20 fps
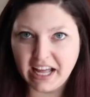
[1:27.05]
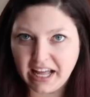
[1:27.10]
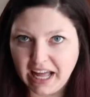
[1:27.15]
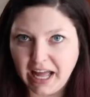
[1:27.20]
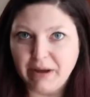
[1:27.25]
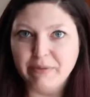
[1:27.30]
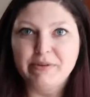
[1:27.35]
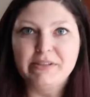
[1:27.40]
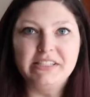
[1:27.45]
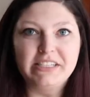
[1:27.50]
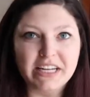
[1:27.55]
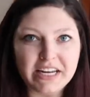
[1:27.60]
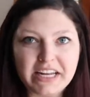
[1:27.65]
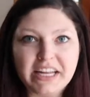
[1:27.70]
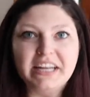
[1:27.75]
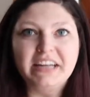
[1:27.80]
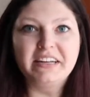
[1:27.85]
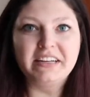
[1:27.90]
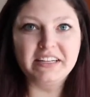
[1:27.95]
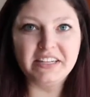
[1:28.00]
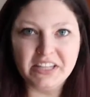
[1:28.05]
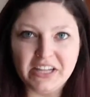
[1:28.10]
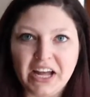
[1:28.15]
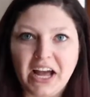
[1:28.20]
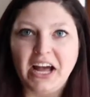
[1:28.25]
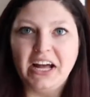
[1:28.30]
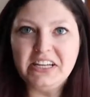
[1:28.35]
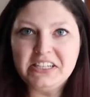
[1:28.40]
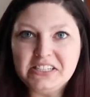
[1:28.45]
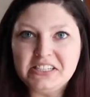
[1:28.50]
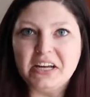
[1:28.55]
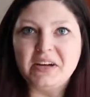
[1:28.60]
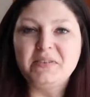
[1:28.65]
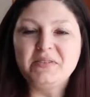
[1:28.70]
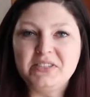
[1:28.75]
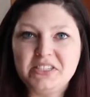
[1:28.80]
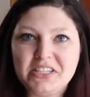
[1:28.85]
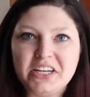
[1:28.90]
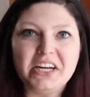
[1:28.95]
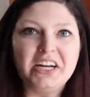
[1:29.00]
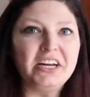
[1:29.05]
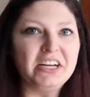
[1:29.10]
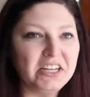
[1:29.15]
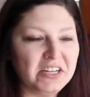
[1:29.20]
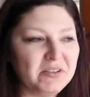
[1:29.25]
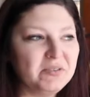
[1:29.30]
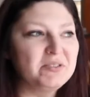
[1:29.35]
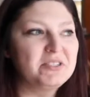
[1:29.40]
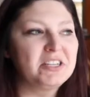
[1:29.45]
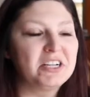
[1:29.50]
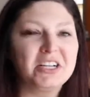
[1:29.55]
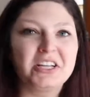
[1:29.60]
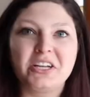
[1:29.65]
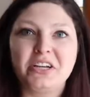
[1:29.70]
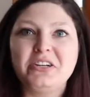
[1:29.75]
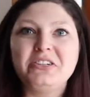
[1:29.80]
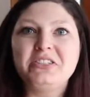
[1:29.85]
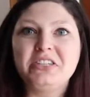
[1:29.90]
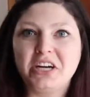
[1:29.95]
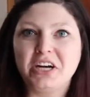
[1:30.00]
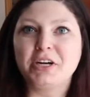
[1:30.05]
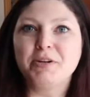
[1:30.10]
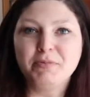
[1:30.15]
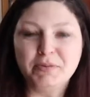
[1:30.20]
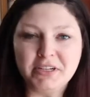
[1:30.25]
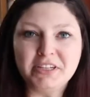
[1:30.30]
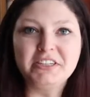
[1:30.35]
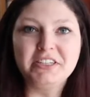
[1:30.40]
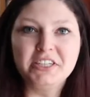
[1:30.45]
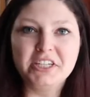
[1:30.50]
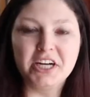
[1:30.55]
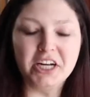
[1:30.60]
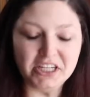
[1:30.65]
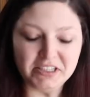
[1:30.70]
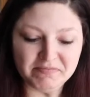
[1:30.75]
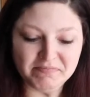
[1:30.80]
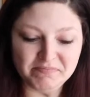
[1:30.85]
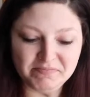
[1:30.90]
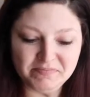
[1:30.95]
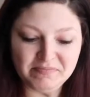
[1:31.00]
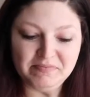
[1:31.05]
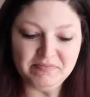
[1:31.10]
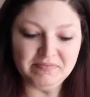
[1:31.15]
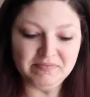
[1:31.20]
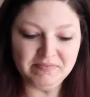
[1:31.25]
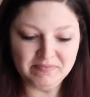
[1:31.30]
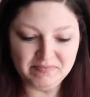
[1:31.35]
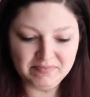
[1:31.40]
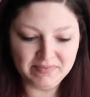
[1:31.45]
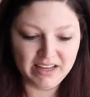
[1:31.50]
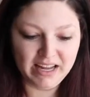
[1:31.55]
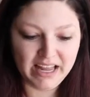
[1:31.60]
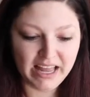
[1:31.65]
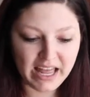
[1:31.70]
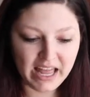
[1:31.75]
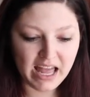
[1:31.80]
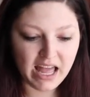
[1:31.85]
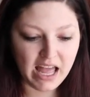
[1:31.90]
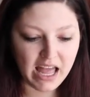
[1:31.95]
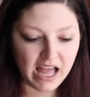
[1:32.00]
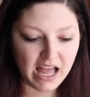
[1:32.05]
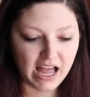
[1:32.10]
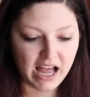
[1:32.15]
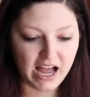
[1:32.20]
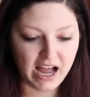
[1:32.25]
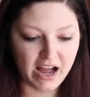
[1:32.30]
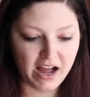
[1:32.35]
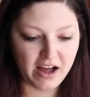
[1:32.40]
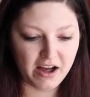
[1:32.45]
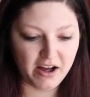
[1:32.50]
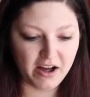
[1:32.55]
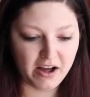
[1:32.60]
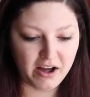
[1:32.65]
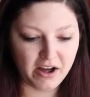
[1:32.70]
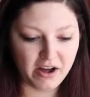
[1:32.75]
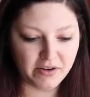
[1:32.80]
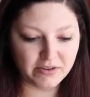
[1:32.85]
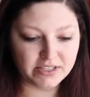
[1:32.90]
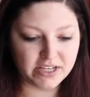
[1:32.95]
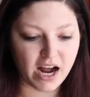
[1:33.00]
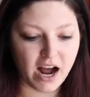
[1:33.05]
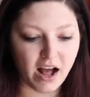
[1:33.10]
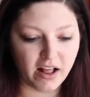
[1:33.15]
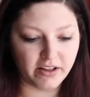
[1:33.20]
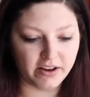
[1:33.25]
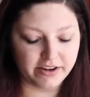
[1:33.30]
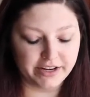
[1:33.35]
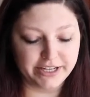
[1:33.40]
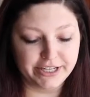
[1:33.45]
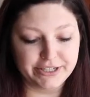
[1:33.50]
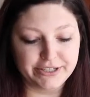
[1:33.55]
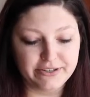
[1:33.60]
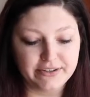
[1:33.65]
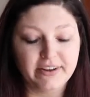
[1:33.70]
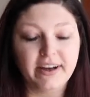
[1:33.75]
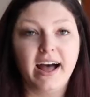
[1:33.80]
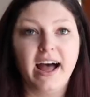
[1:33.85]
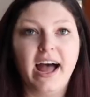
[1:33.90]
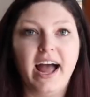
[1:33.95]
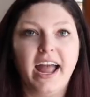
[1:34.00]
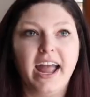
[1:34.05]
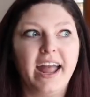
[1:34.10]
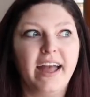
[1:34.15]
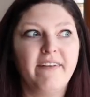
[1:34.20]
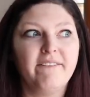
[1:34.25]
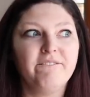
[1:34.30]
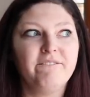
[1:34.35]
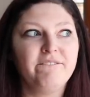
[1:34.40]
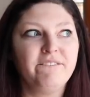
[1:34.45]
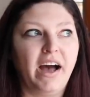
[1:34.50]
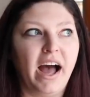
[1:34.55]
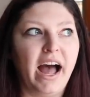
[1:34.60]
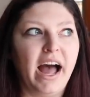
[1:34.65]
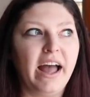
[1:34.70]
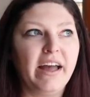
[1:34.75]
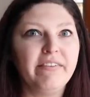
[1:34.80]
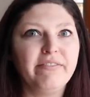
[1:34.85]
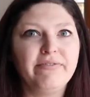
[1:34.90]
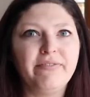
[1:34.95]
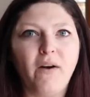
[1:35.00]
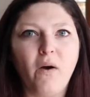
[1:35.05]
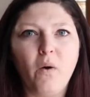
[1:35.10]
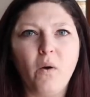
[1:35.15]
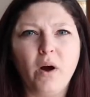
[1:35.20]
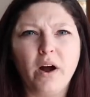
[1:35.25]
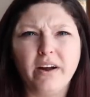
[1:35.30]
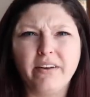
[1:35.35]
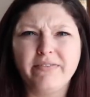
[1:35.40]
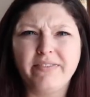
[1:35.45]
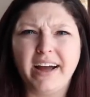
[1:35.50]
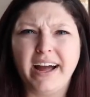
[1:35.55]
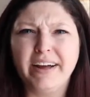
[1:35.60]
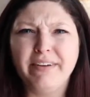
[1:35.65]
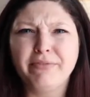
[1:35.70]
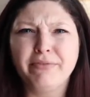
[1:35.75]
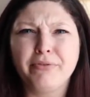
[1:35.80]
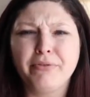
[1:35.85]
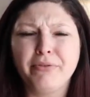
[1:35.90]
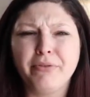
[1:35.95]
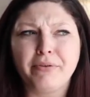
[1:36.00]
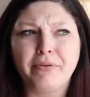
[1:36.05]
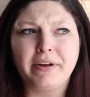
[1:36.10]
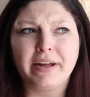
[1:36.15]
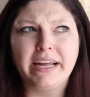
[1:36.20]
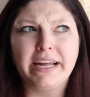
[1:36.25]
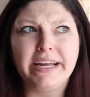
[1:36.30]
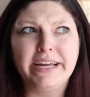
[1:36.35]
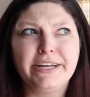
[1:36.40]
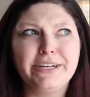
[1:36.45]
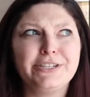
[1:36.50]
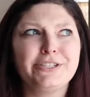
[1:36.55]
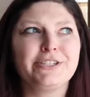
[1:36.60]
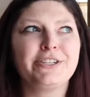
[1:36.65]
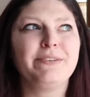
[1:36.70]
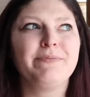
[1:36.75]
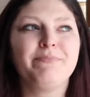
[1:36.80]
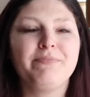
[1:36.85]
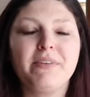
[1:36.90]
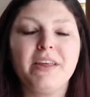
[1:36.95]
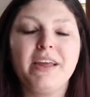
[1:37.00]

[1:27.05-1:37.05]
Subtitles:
I would say yes. I would say it was a little terrible. Yep. Mm-hmm. How tall are you? I am 5'4", 5'3"-ish.